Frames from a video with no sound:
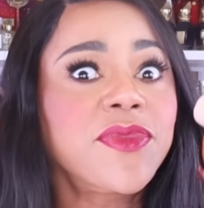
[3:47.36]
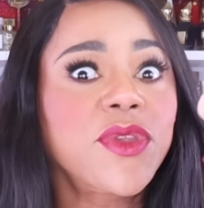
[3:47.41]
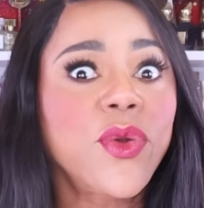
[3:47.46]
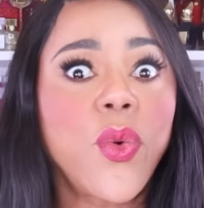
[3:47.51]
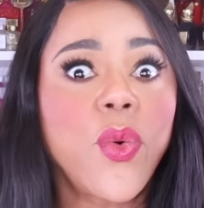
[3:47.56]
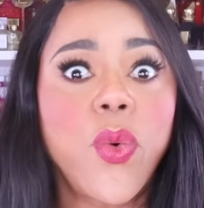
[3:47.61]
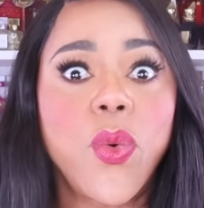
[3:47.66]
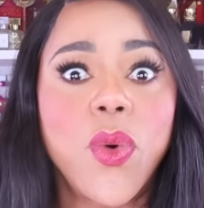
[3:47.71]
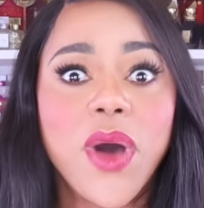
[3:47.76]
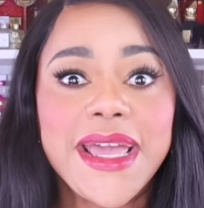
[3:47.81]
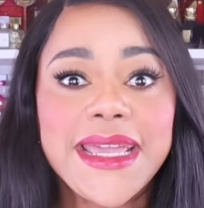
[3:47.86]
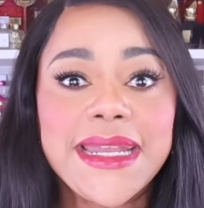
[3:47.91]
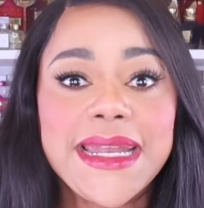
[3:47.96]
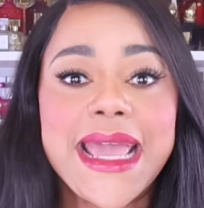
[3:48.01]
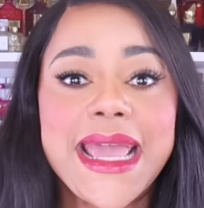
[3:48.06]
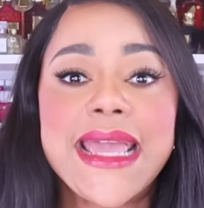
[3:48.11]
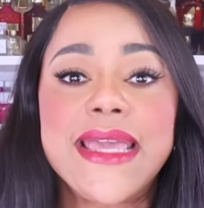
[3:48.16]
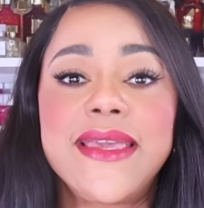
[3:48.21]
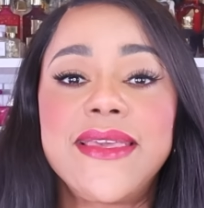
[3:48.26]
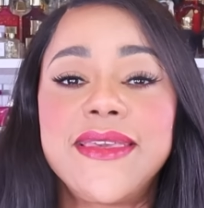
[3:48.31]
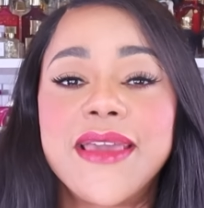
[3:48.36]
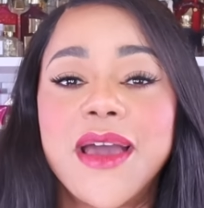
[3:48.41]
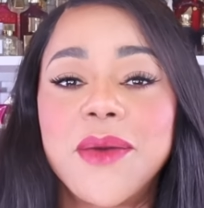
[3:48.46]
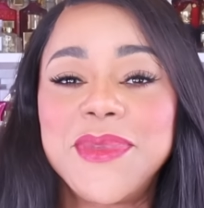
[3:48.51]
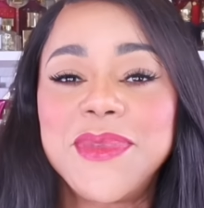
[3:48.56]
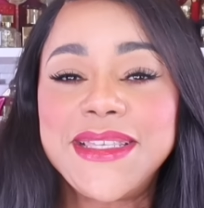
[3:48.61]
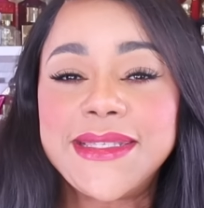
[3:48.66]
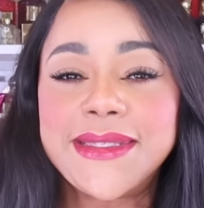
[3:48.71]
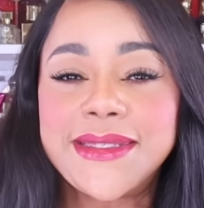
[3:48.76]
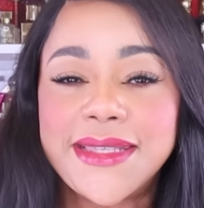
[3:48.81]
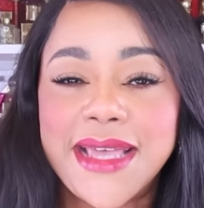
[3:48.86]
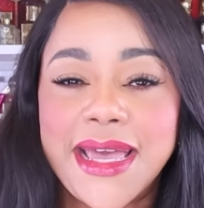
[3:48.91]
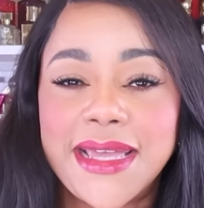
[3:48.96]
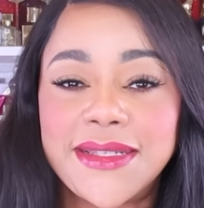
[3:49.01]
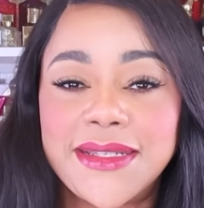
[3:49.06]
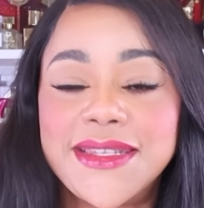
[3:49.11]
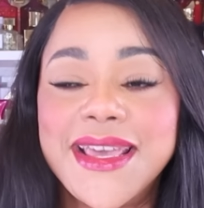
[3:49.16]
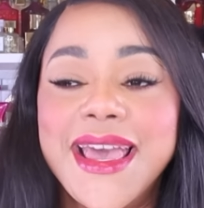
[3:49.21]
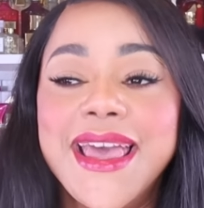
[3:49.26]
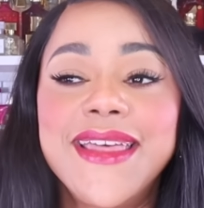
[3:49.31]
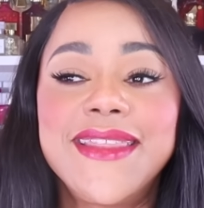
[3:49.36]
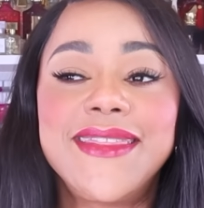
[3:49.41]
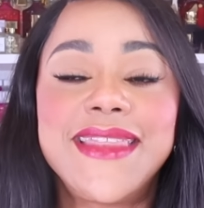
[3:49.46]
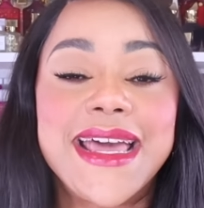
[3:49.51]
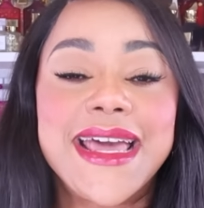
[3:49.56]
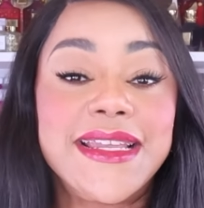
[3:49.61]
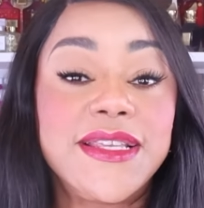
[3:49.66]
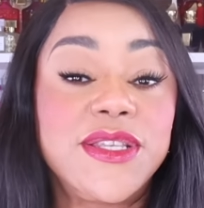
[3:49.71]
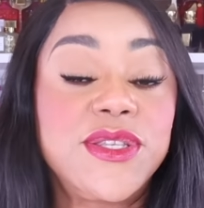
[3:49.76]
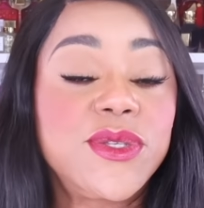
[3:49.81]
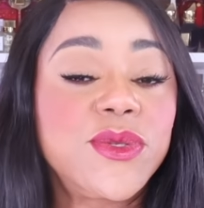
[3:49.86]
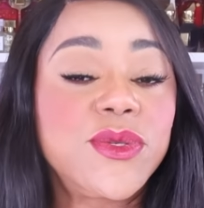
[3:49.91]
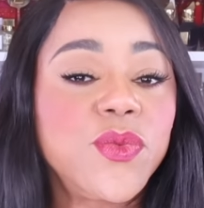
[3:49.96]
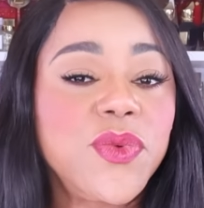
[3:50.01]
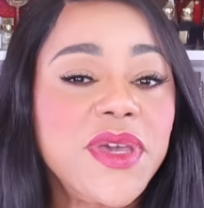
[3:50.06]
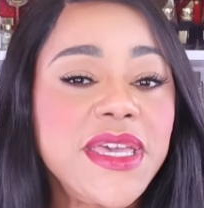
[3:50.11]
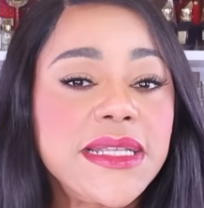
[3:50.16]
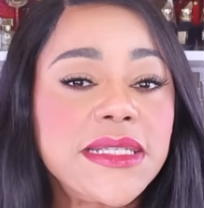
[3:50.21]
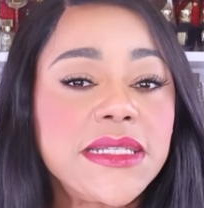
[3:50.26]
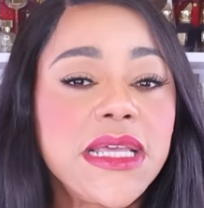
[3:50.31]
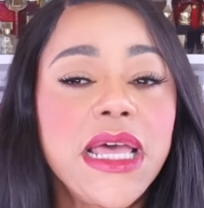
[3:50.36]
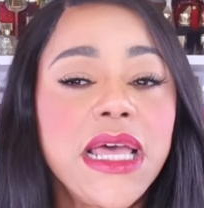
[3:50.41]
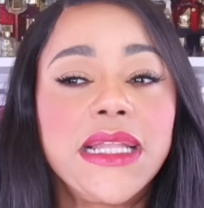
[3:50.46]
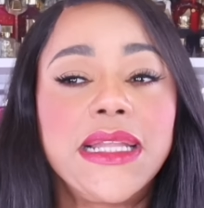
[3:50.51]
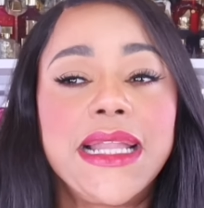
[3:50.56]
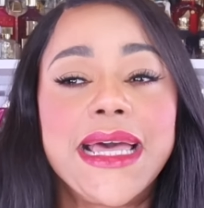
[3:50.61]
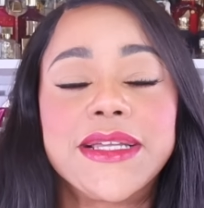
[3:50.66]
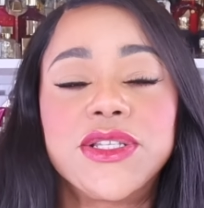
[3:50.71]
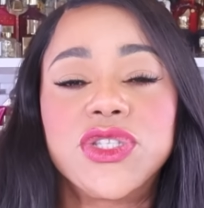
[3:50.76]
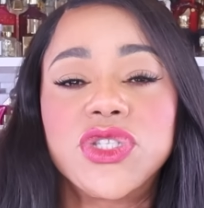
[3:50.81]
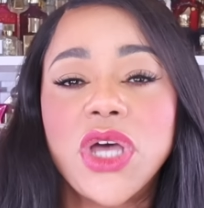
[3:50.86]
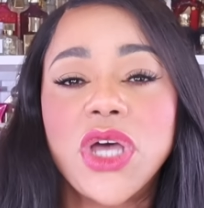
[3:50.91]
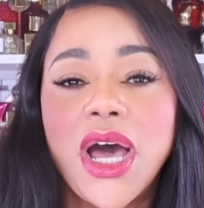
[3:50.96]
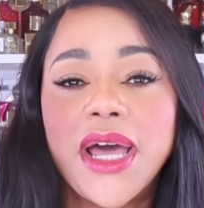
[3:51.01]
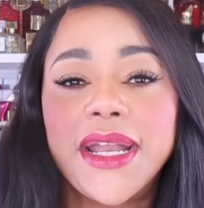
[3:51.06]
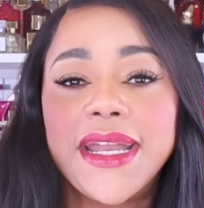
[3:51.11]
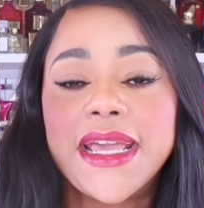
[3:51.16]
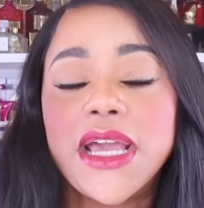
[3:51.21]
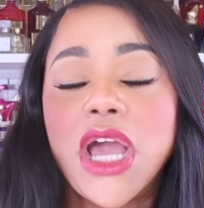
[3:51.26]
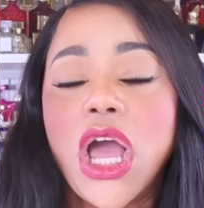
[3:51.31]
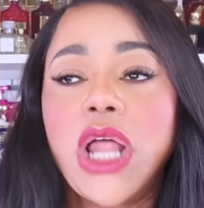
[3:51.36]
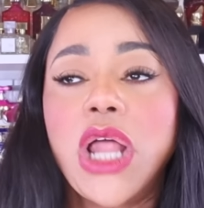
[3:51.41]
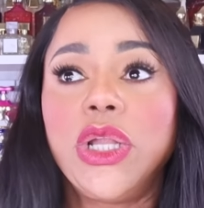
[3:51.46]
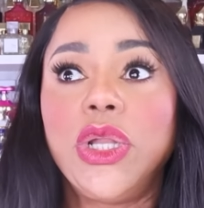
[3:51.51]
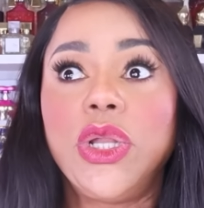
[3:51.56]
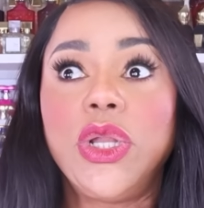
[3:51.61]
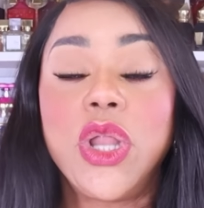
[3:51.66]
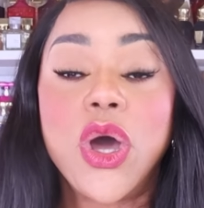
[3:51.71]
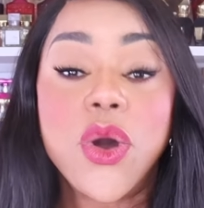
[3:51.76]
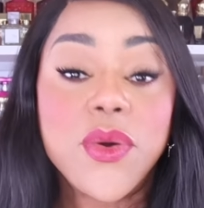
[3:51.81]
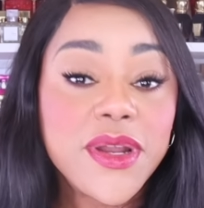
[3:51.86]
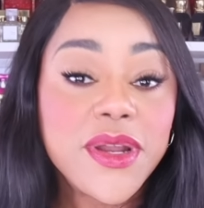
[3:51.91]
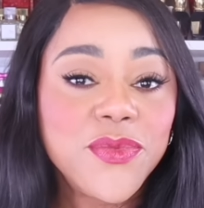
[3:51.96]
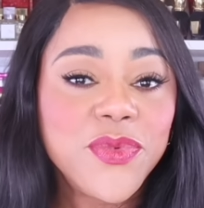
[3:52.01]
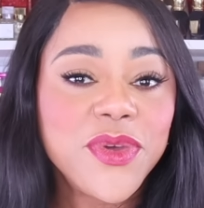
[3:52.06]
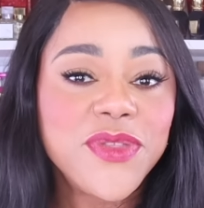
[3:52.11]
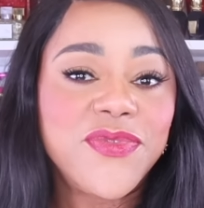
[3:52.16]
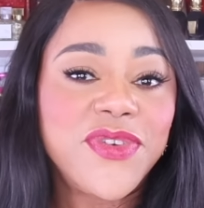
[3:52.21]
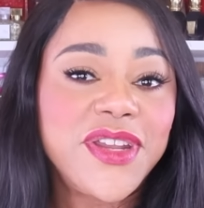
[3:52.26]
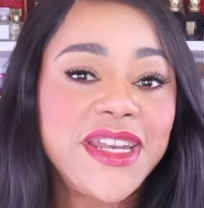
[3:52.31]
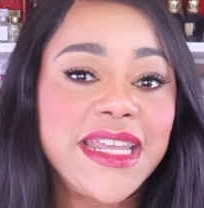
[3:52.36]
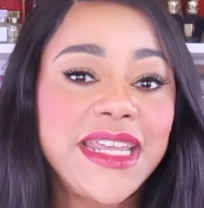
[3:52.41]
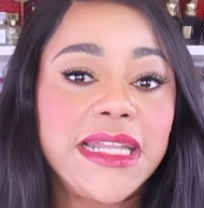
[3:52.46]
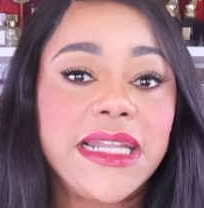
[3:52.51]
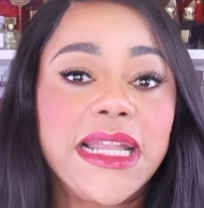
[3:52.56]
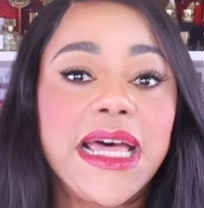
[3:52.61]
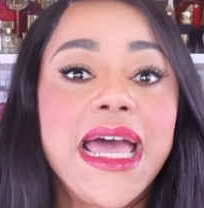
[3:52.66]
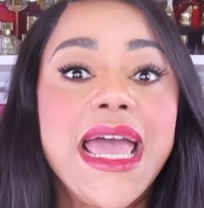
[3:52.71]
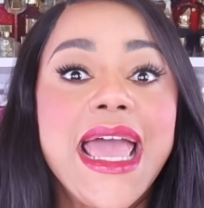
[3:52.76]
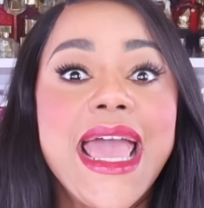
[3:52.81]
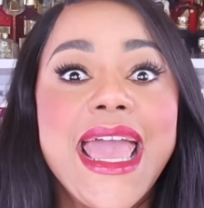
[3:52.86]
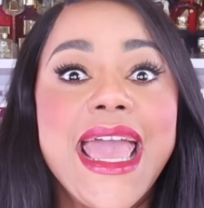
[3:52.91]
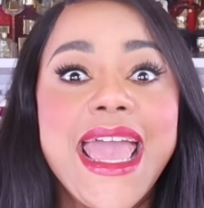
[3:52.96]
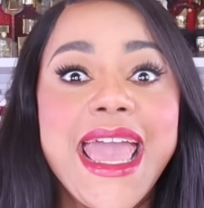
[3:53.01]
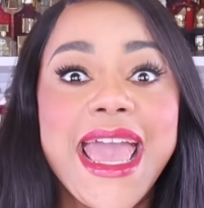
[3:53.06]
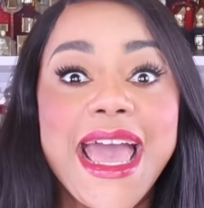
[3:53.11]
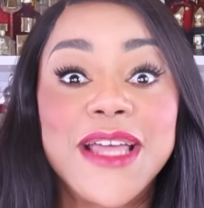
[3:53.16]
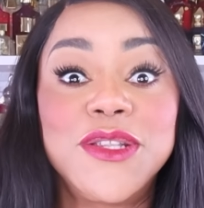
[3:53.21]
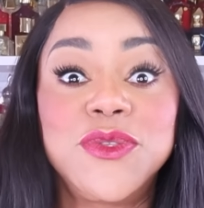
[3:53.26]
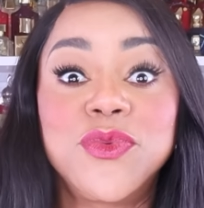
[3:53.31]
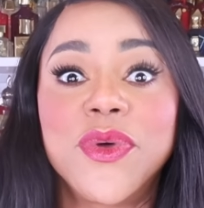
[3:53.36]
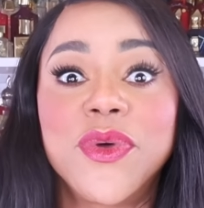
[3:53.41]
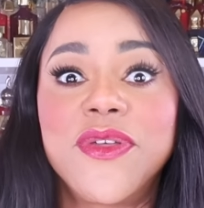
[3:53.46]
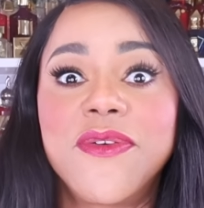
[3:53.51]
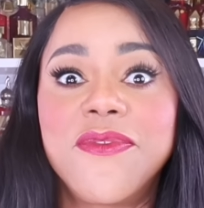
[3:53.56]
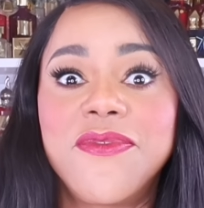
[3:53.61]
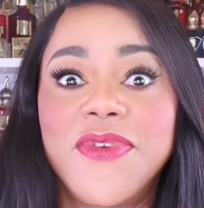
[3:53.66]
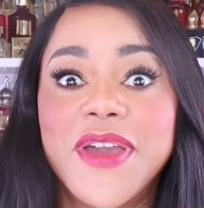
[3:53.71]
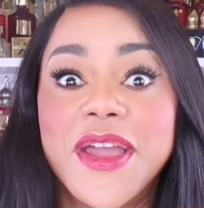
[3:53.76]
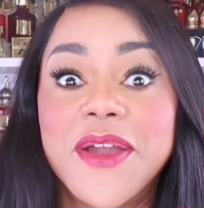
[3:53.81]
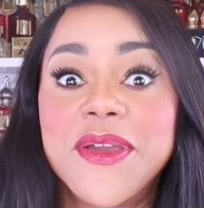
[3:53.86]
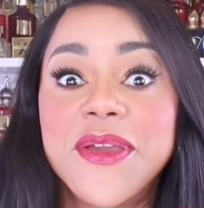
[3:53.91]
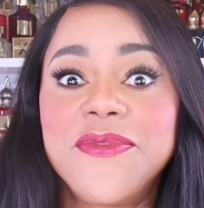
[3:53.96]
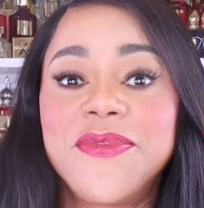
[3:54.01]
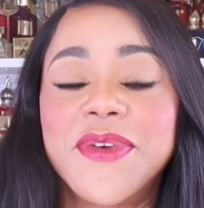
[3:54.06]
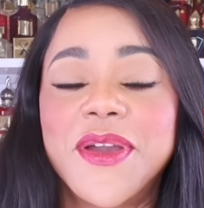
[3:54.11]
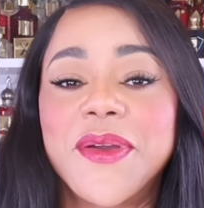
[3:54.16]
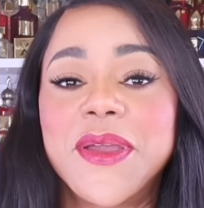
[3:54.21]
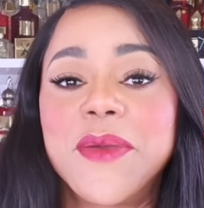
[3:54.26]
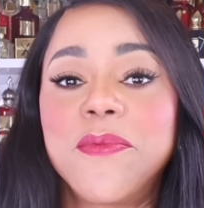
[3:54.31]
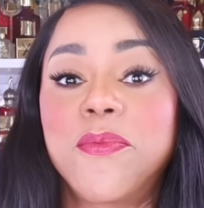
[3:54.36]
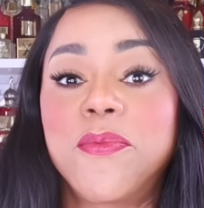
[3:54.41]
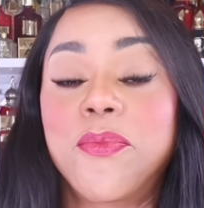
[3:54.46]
quite a yummy scent that is sweet, lactonic, loaded with vanilla, and with a very, very